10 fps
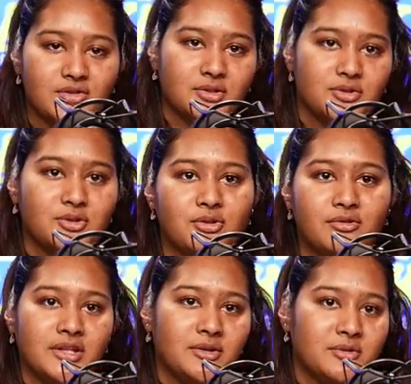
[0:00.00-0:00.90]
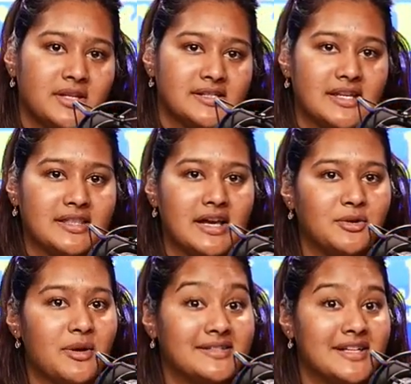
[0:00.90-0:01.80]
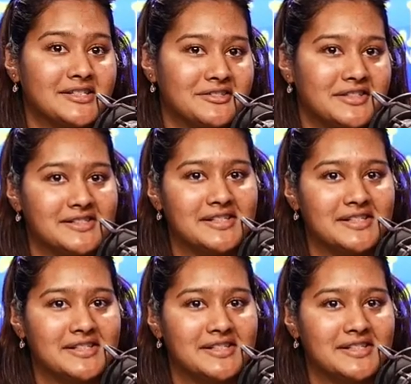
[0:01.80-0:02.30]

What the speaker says: new jewelry, new things like that, new accessories.